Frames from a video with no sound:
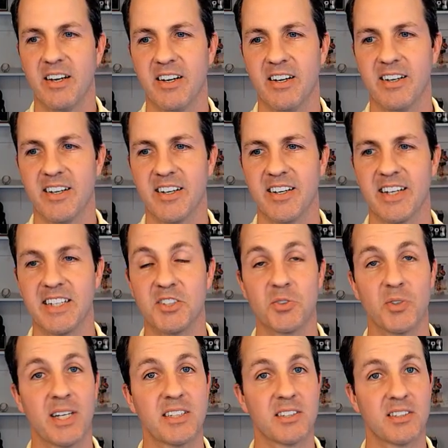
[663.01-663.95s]
And
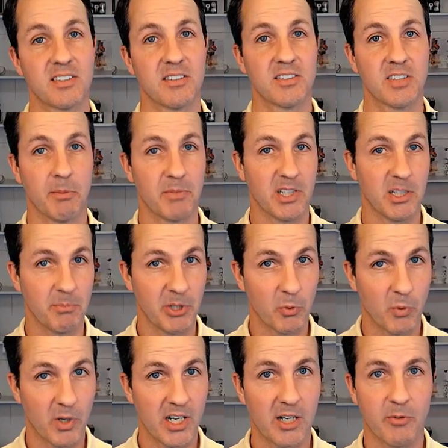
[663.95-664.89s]
so that's something to be
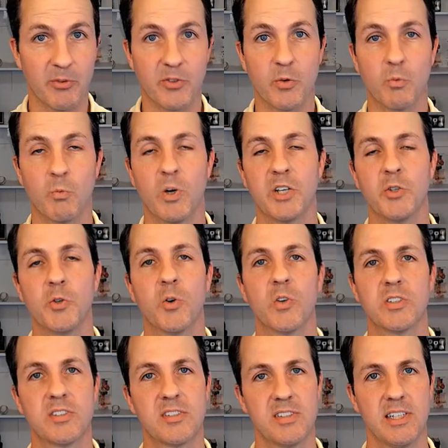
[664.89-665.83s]
aware of. What you'll
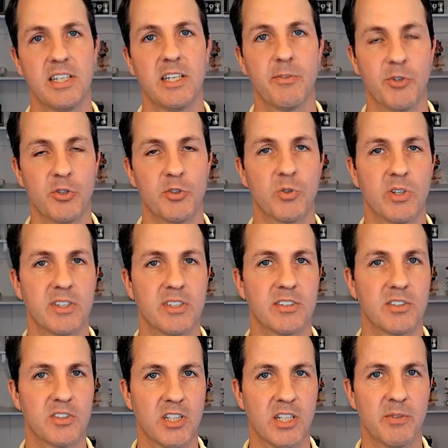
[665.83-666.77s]
see if you join
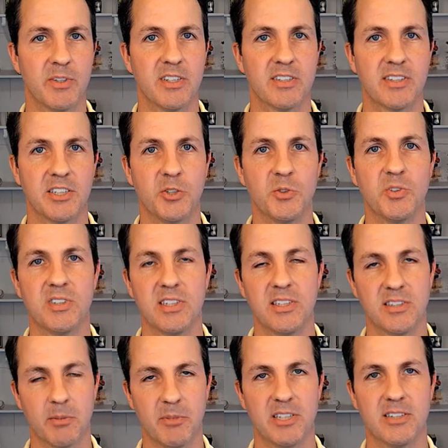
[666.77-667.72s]
this service and you see
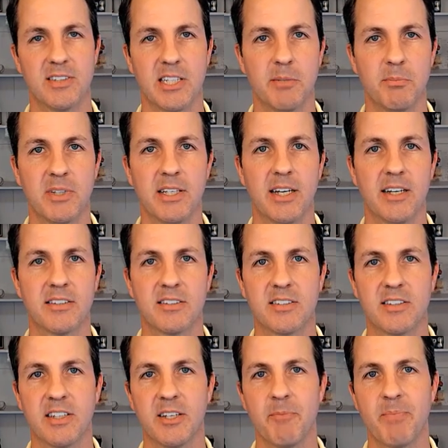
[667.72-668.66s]
some of these MES
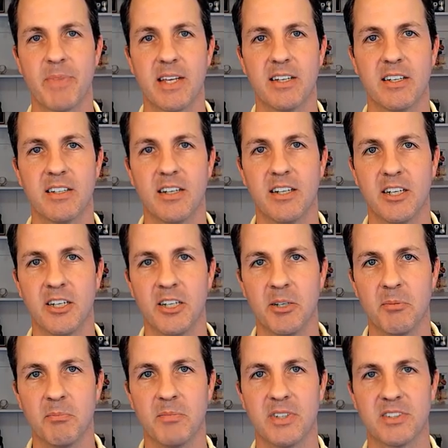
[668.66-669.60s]

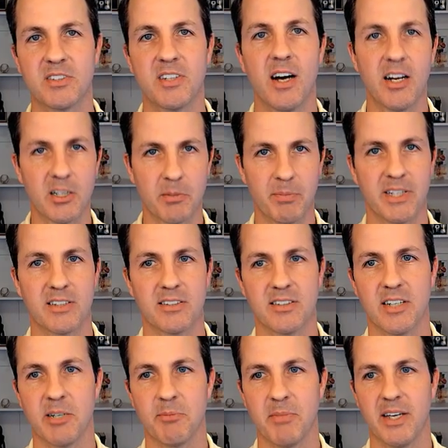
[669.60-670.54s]
stock picks
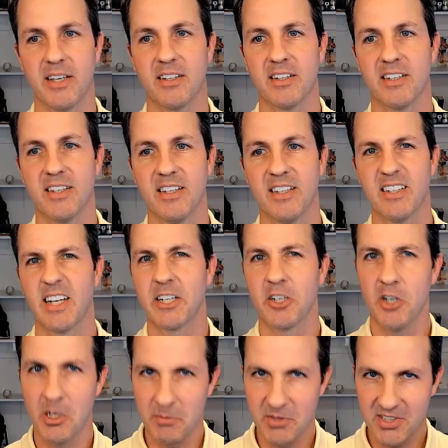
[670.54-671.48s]
that I make, and I
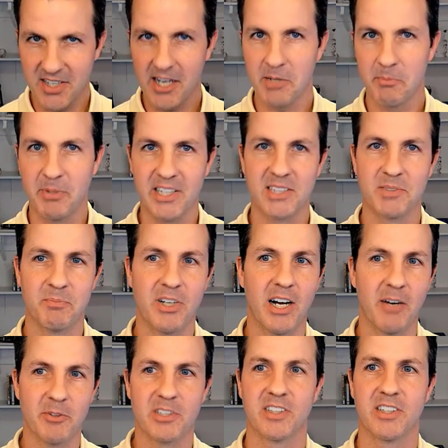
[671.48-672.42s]
call them stock picks, but
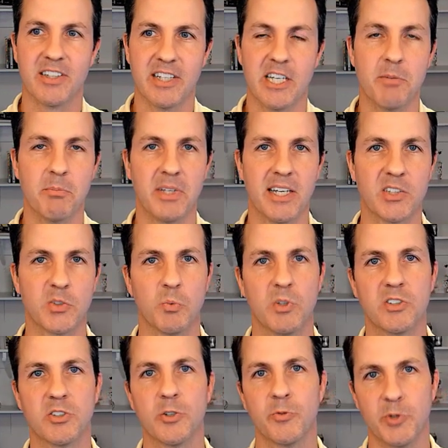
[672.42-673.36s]
obviously the MES
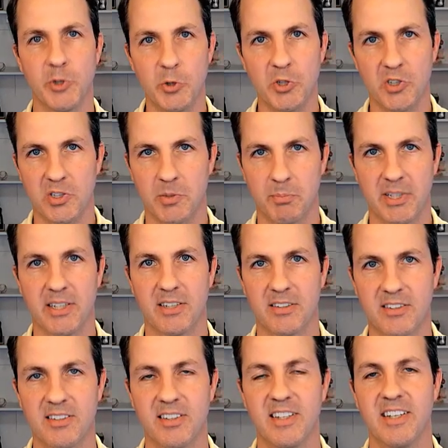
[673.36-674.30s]
ones are futures
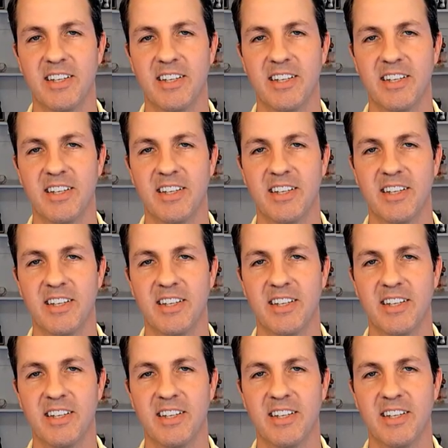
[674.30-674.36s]
picks.